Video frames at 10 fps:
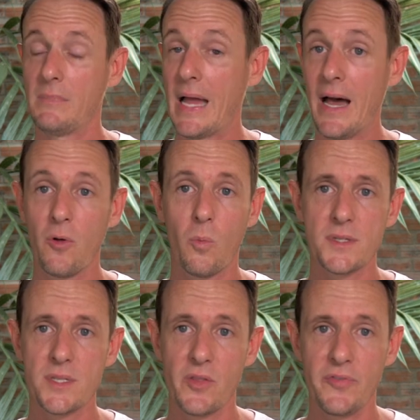how the
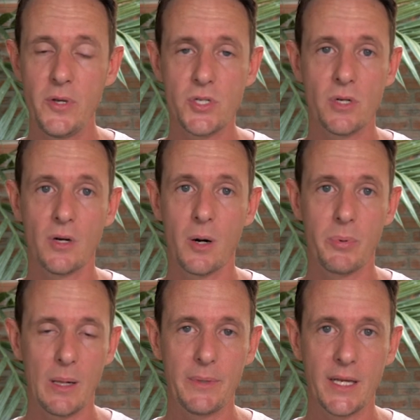ones in the future are
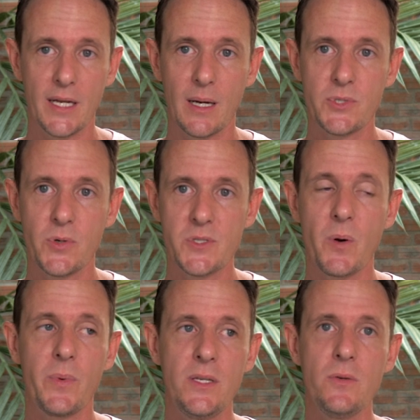probably going to come to us.
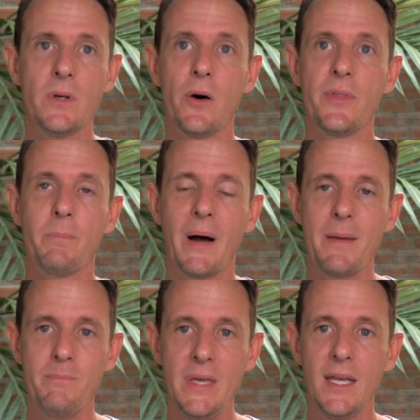But we do know that by
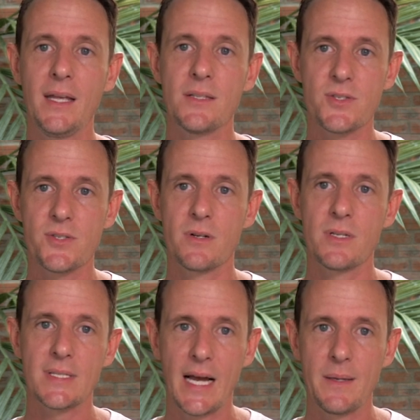being in
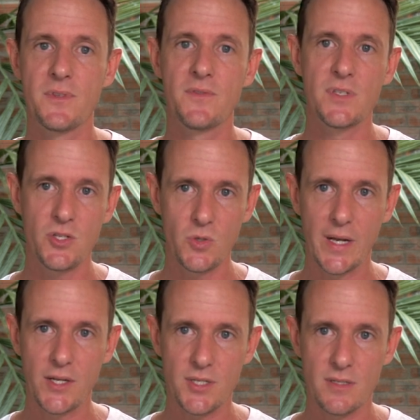certain types of
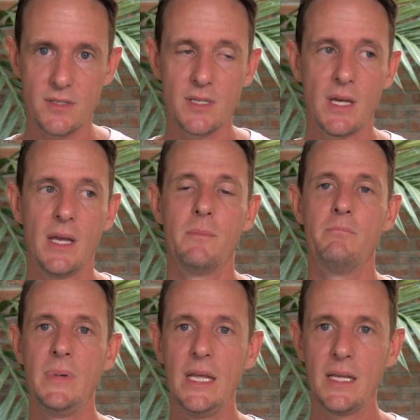situations,
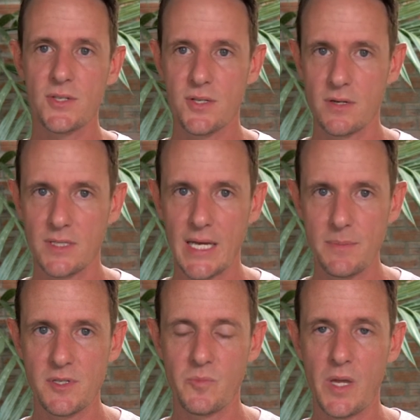meeting certain
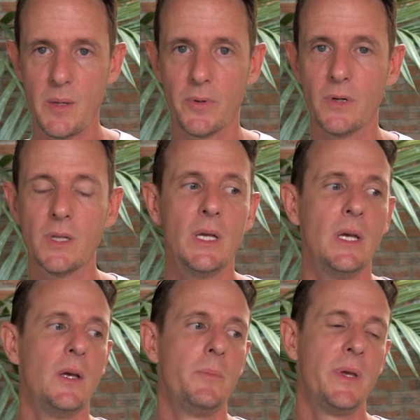types of people,
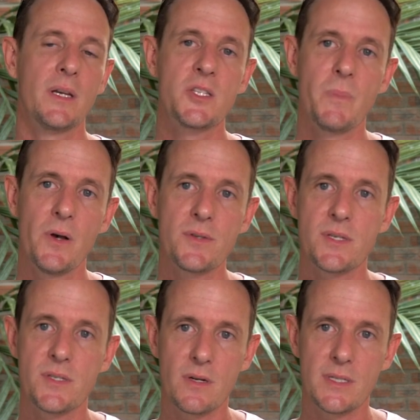being exposed
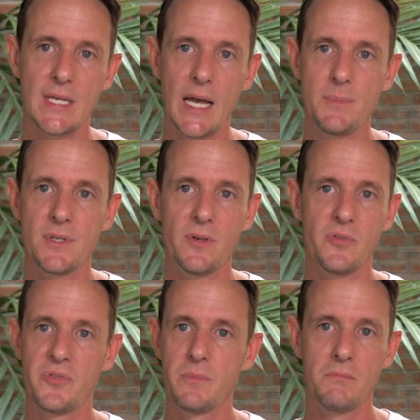to certain types
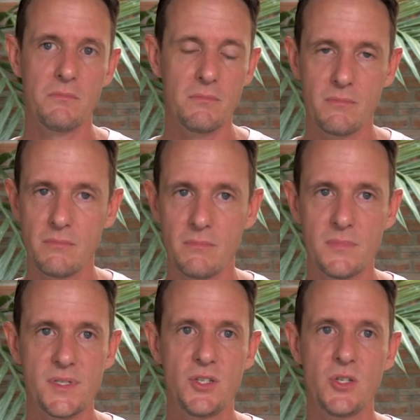of
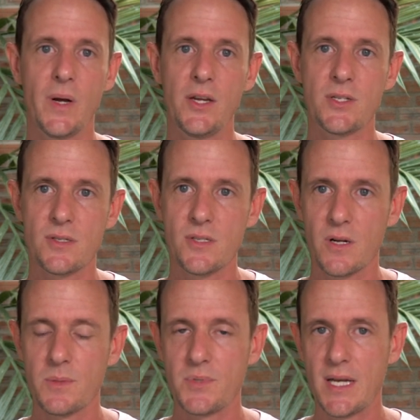situations,
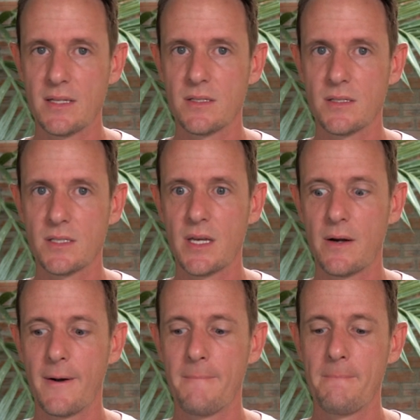circumstances, et
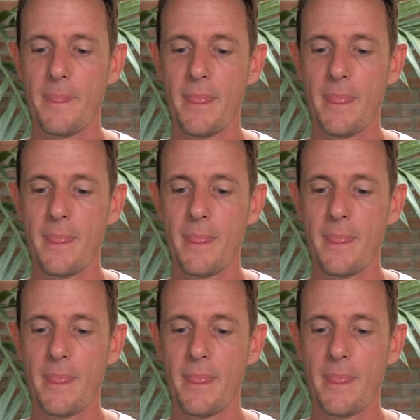cetera,